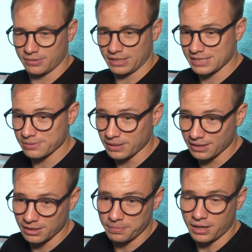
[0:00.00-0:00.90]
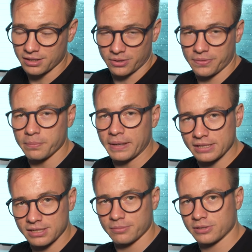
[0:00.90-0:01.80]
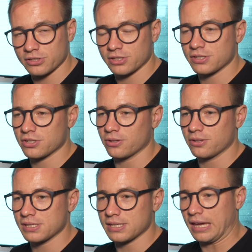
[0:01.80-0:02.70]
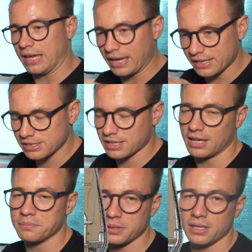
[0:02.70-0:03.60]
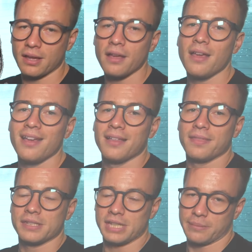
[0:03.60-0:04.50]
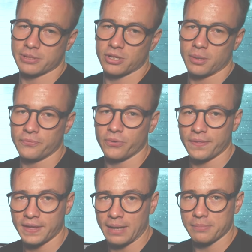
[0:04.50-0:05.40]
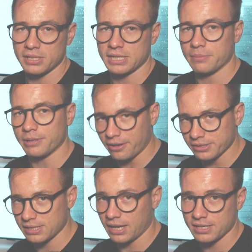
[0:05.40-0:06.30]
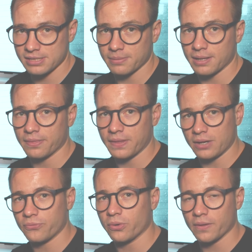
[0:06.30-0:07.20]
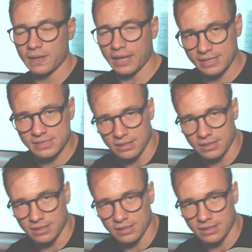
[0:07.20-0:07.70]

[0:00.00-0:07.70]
as well a part of the bed, I will just show you in a sec, and can be the tabletop for the camping table outside as well. Therefore the legs